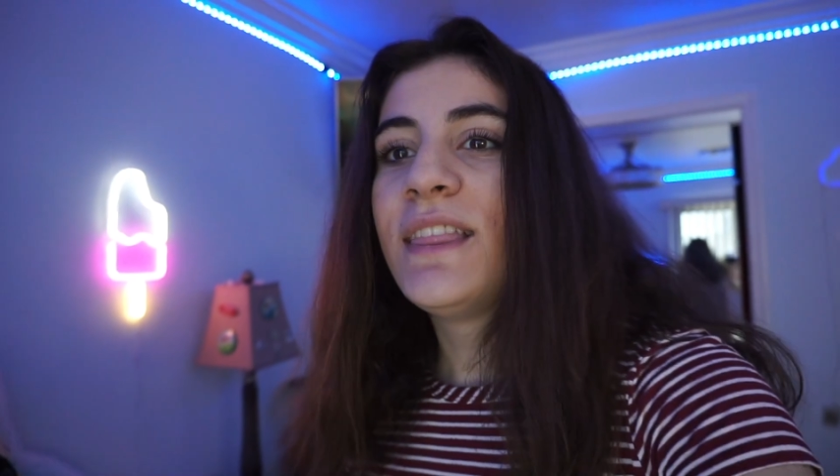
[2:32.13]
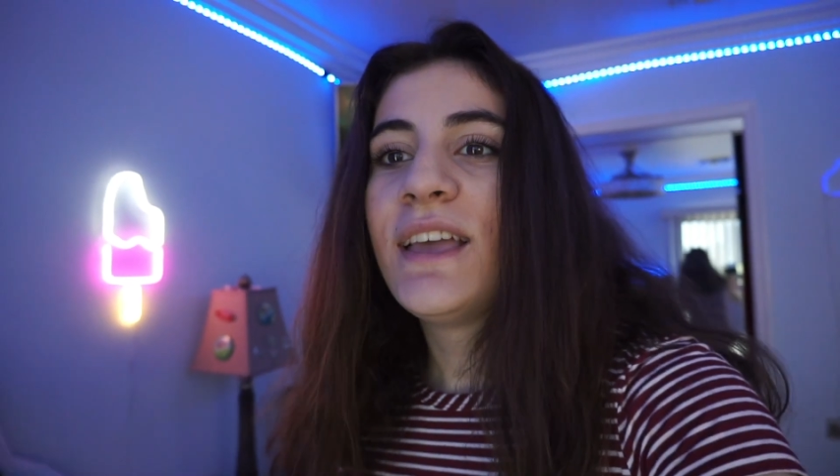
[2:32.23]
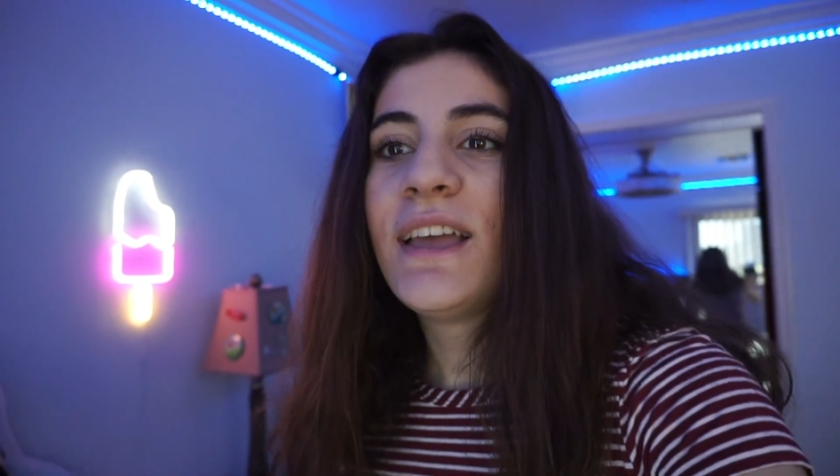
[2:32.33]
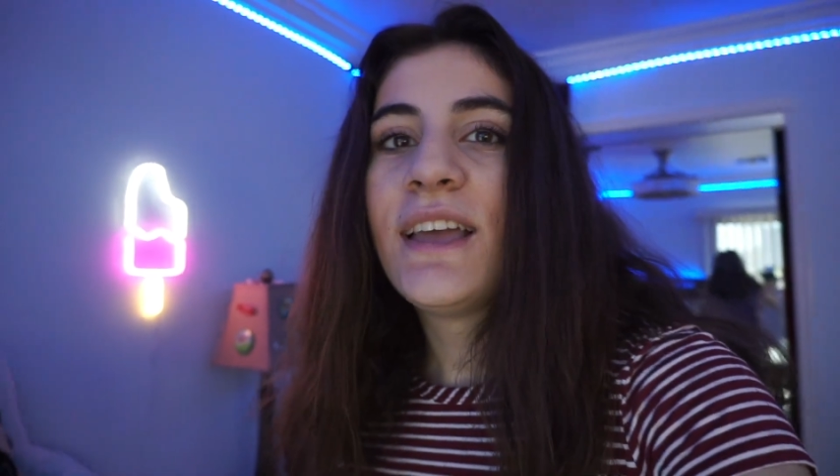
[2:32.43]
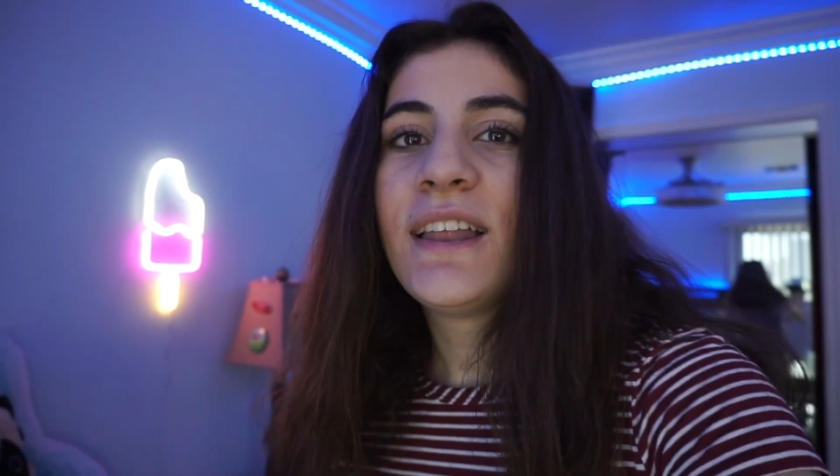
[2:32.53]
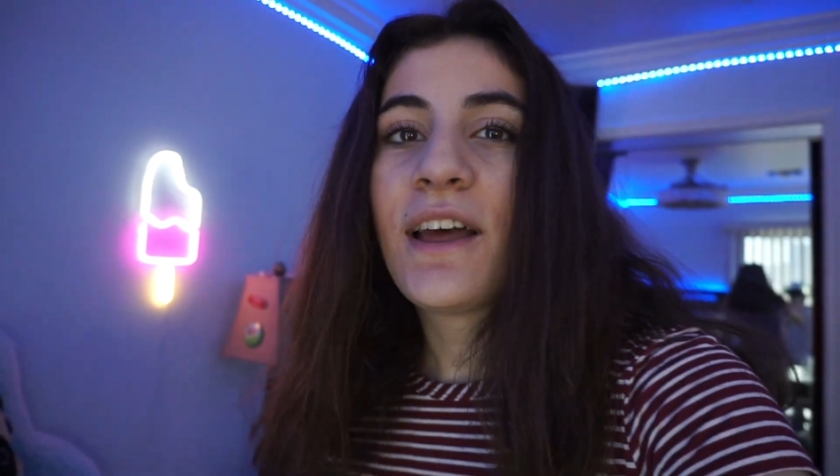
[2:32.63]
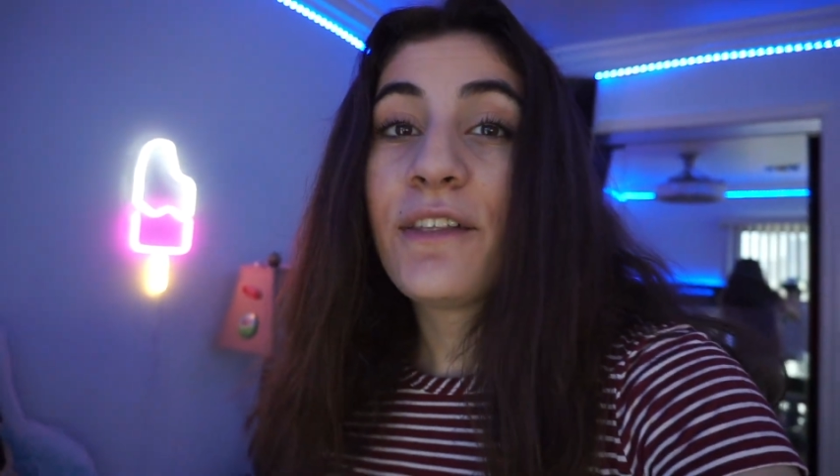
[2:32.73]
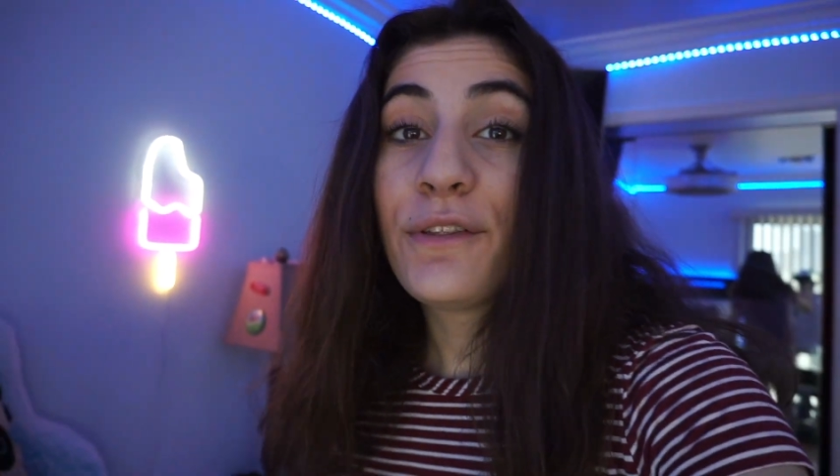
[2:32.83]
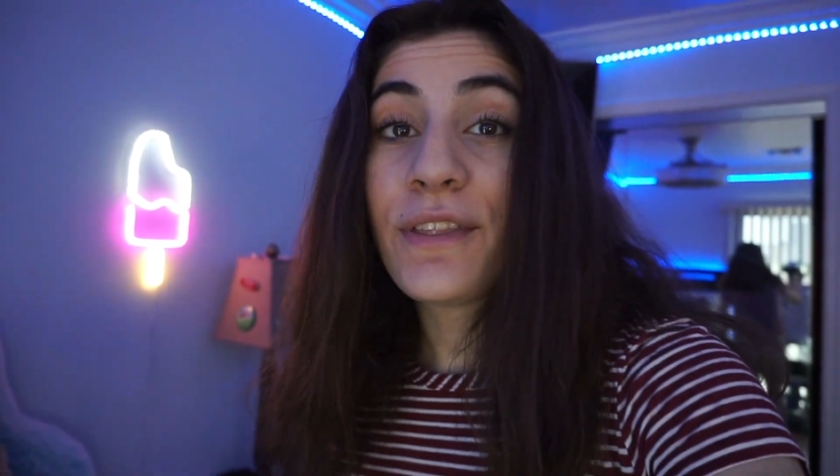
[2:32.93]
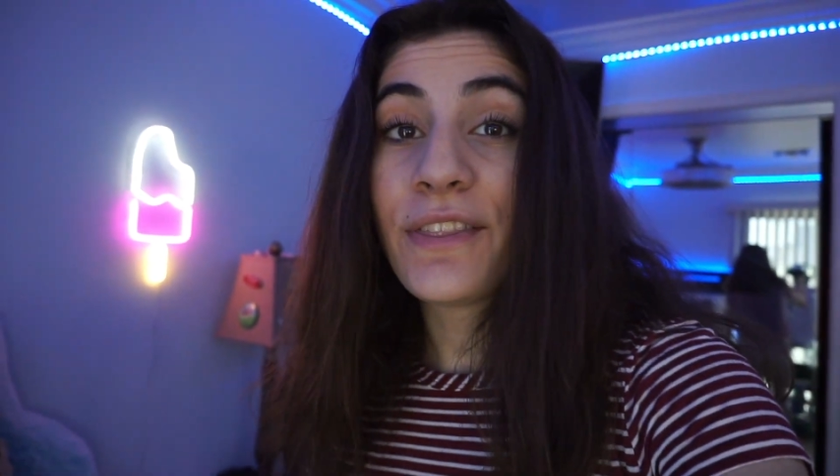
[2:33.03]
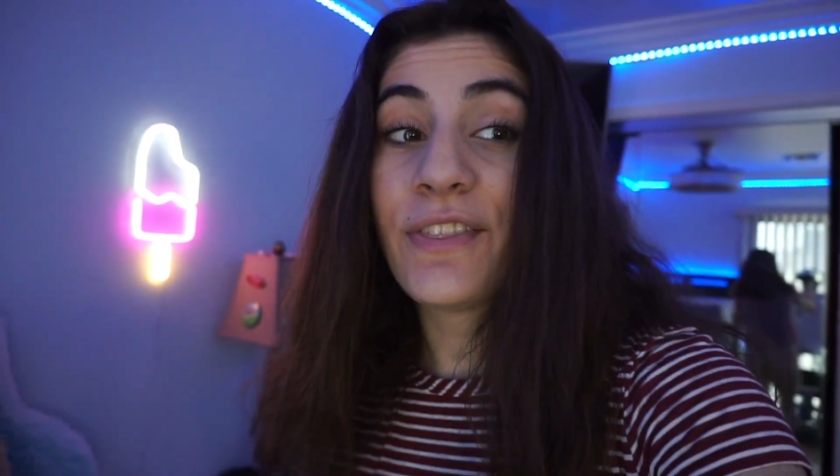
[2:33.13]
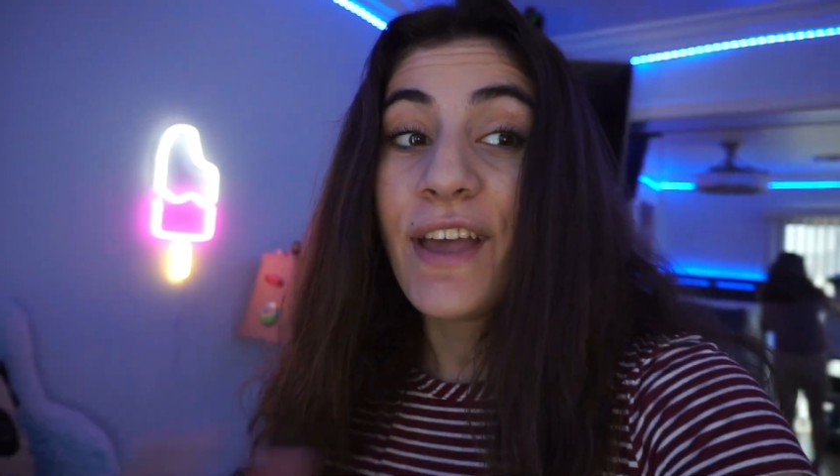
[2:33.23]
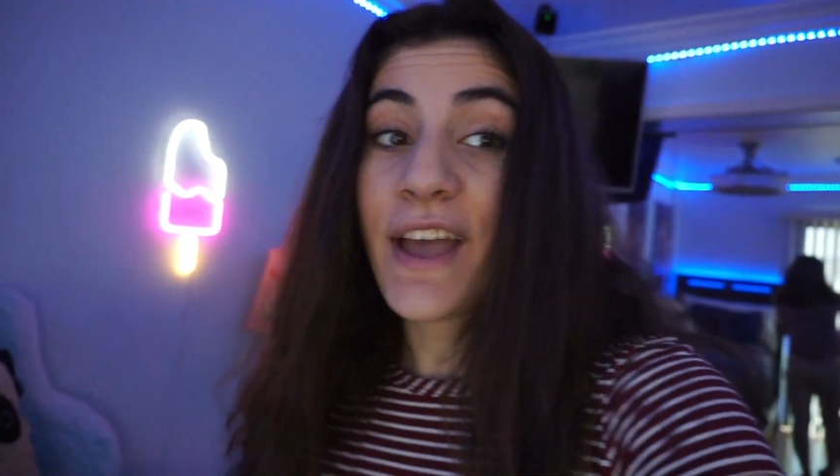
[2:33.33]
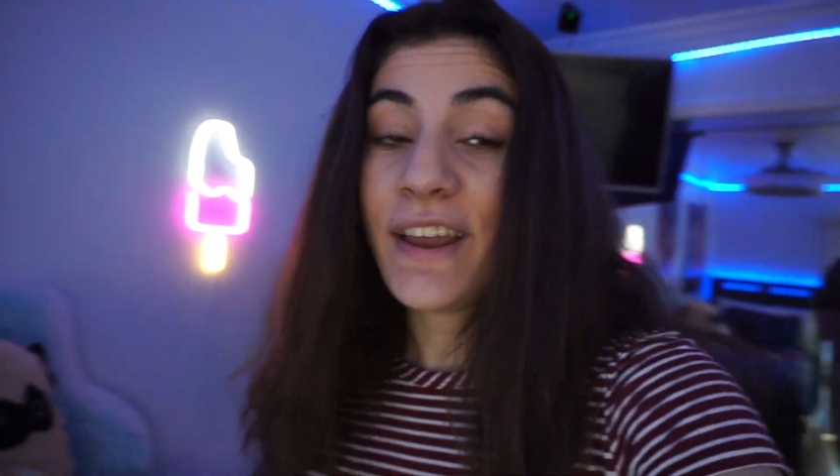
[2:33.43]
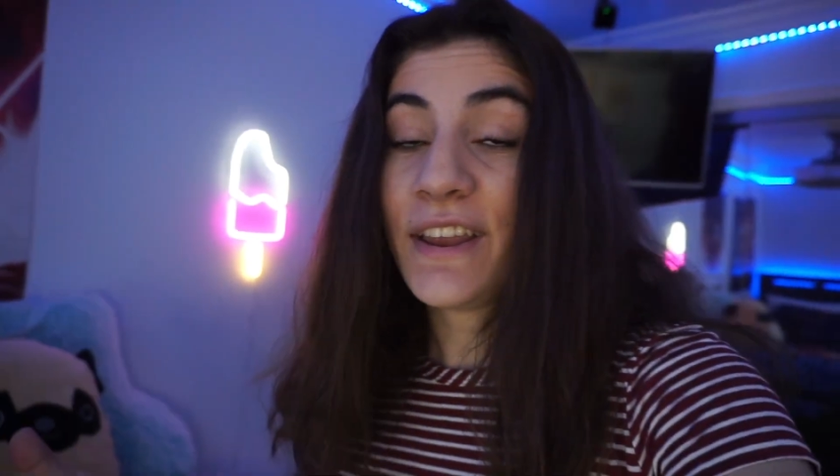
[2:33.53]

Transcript: then other than that,